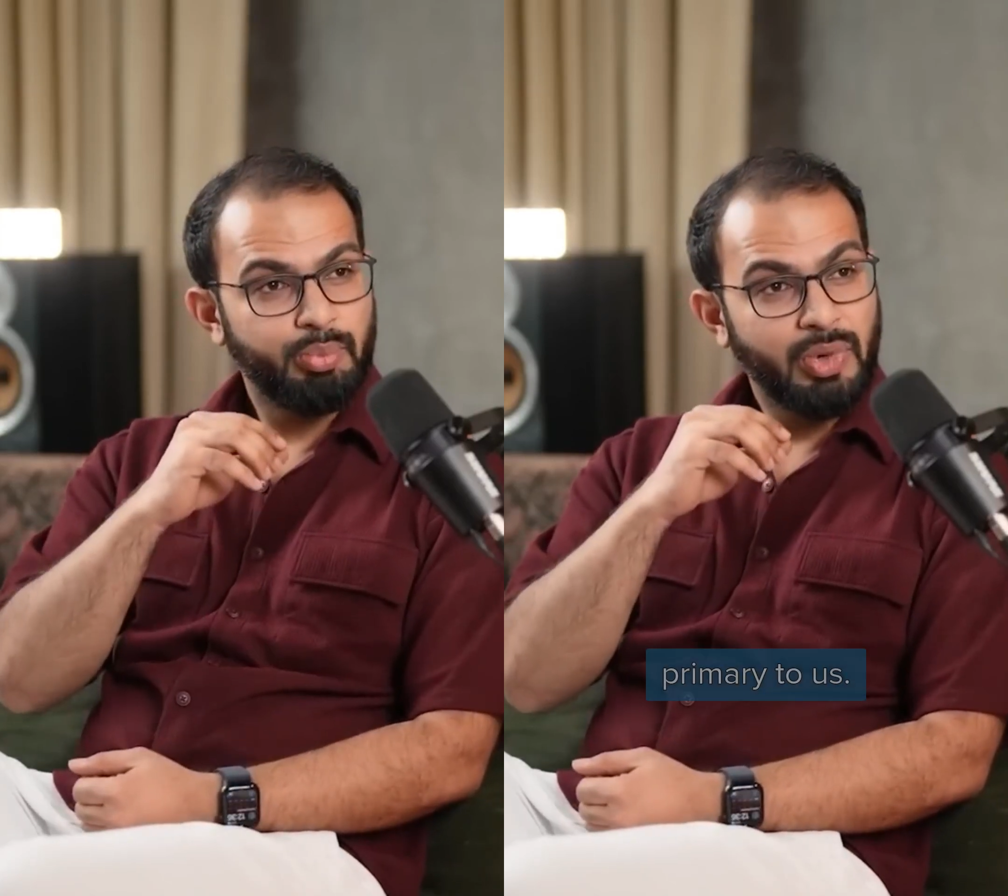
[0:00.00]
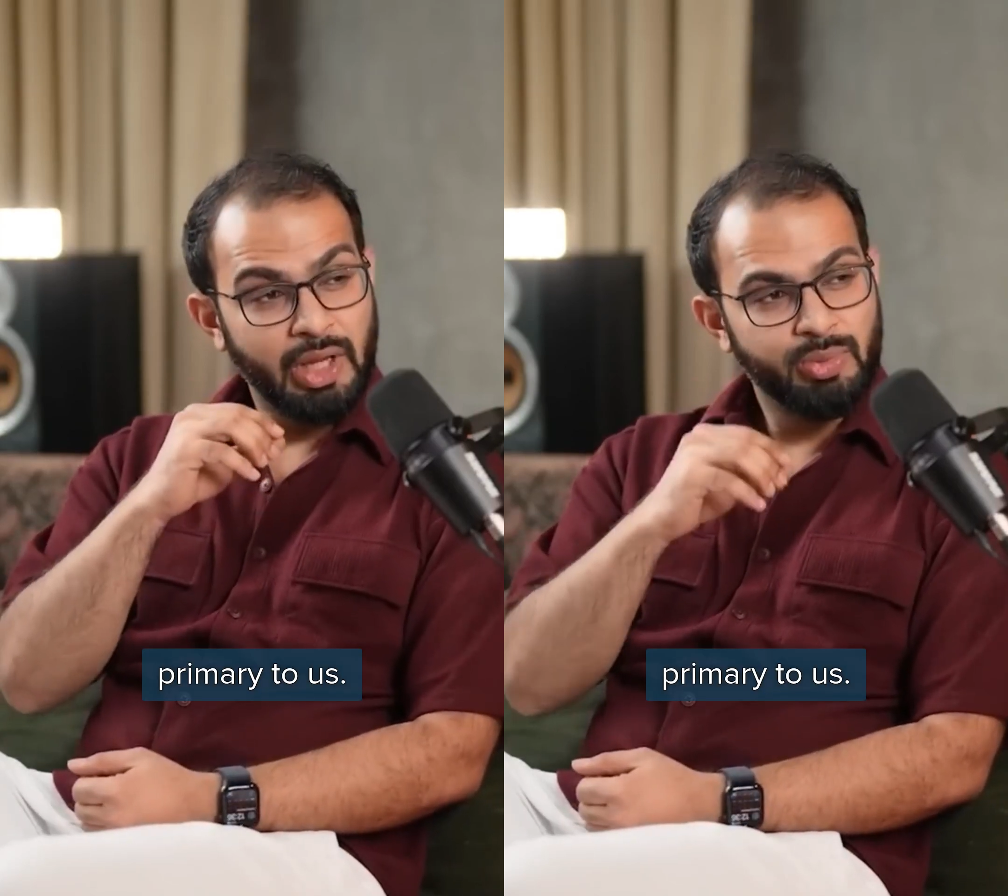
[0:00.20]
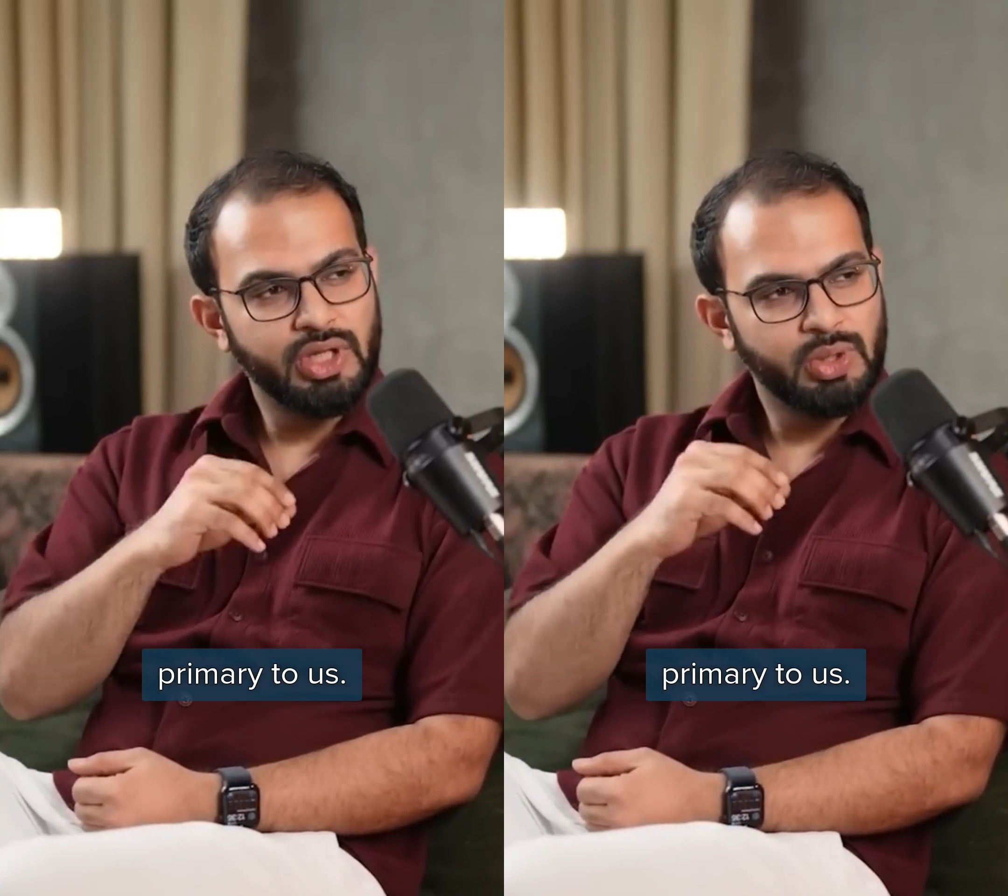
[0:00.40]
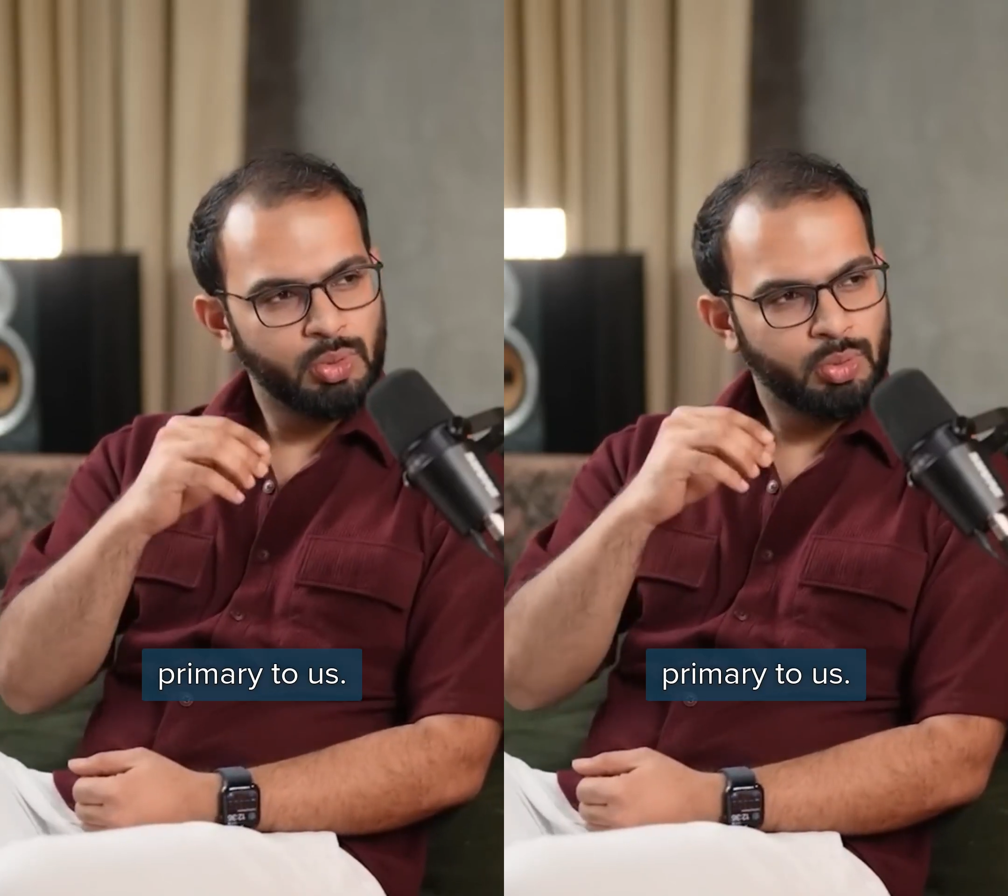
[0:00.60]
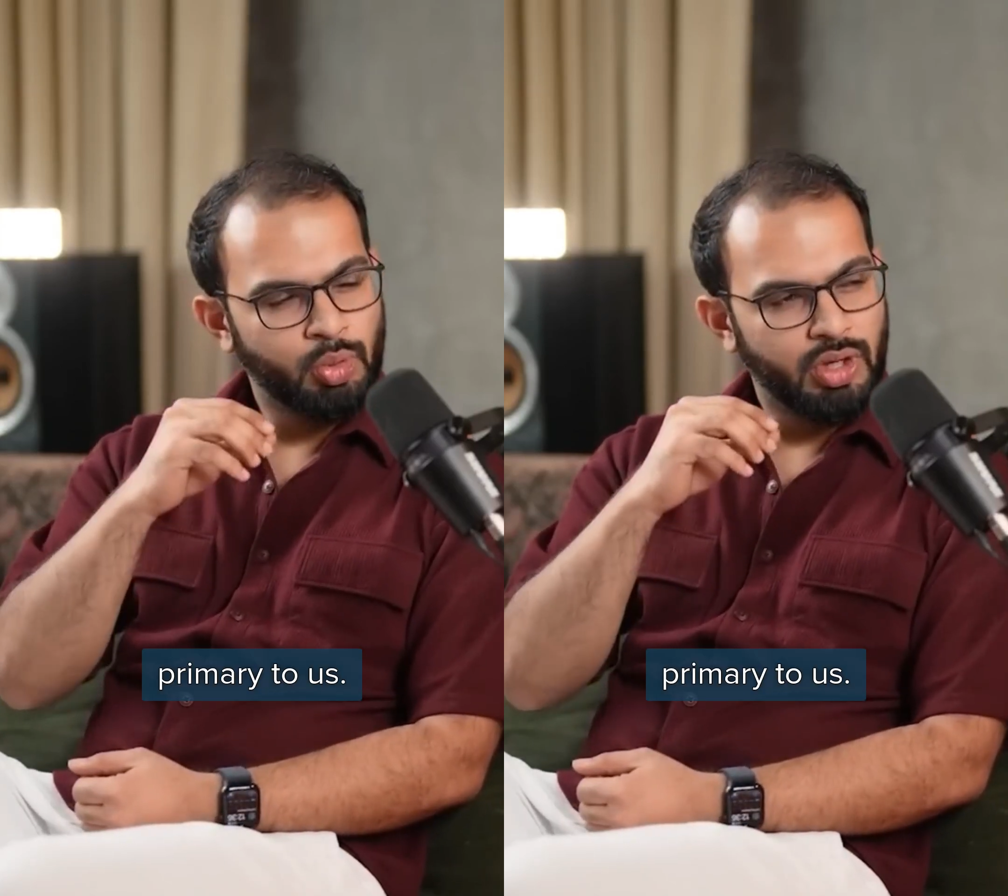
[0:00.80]
primary
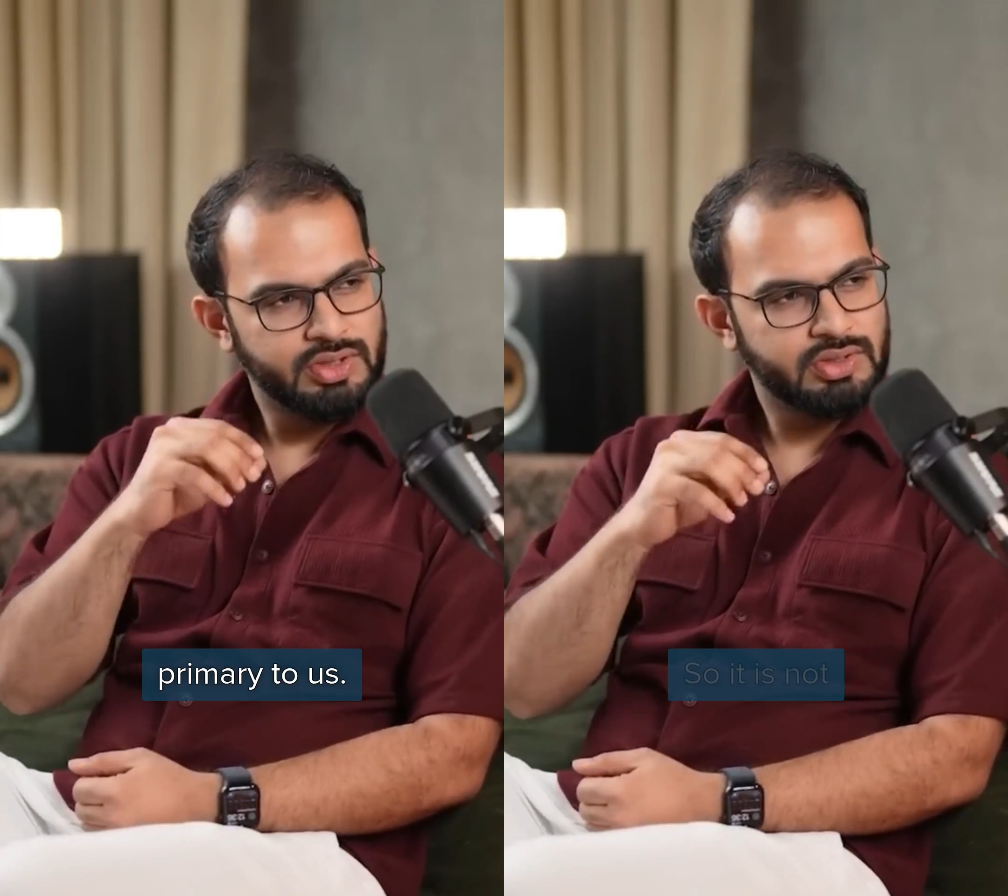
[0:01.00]
to us.